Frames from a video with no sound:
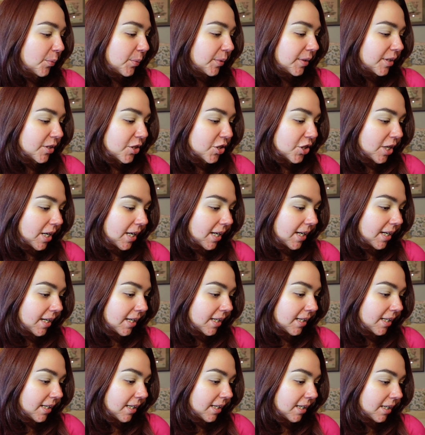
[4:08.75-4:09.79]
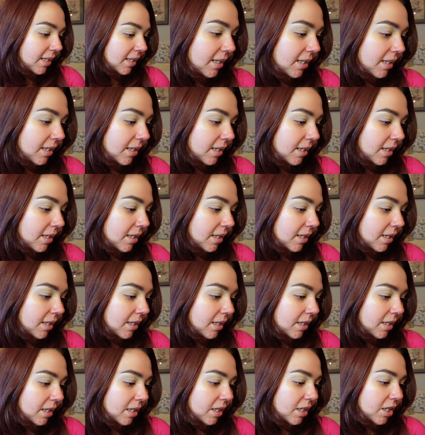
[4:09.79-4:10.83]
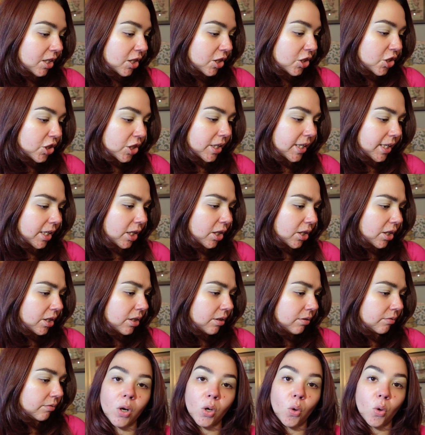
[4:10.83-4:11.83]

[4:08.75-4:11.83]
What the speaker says: with the shade Shakir.